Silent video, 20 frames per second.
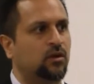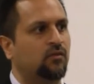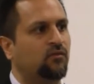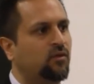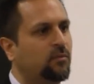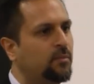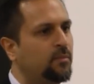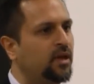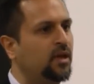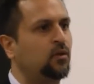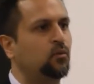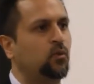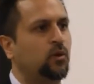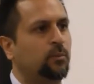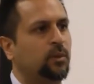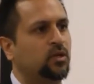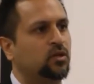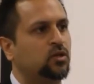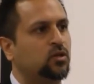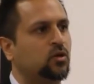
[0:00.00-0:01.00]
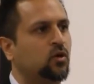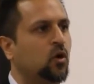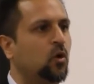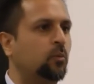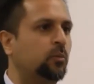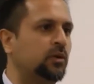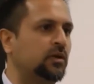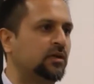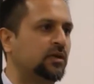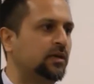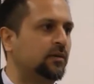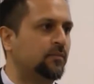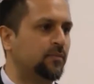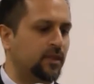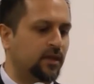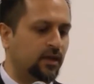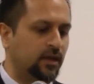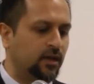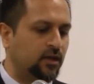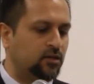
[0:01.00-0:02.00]
for men and women to openly
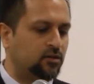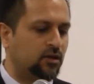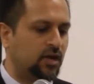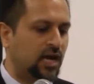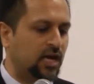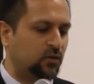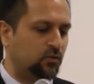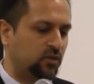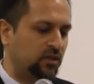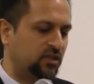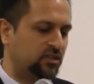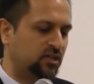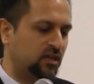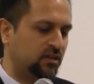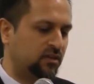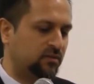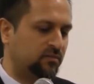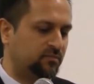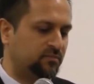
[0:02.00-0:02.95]
interact with each other.